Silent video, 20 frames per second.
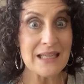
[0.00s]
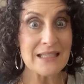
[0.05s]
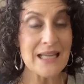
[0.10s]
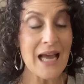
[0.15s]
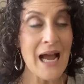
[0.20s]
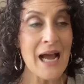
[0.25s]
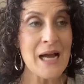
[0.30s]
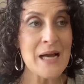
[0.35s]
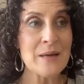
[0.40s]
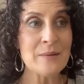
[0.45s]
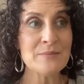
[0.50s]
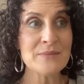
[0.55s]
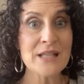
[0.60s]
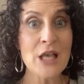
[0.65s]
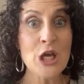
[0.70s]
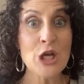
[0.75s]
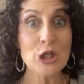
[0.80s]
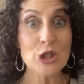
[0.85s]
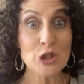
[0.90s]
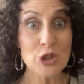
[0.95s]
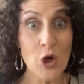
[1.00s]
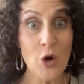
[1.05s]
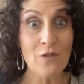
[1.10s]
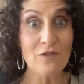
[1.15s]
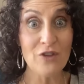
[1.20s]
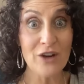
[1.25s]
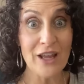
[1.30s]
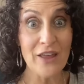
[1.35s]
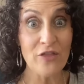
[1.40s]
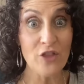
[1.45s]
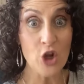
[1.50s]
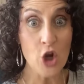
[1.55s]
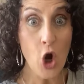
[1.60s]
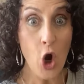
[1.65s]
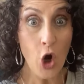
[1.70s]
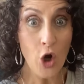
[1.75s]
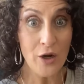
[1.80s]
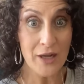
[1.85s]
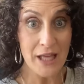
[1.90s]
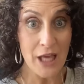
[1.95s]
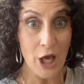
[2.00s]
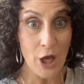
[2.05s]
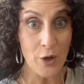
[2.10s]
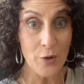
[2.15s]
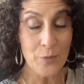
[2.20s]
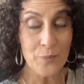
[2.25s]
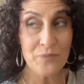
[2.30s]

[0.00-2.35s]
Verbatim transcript: times don't forget the cardio.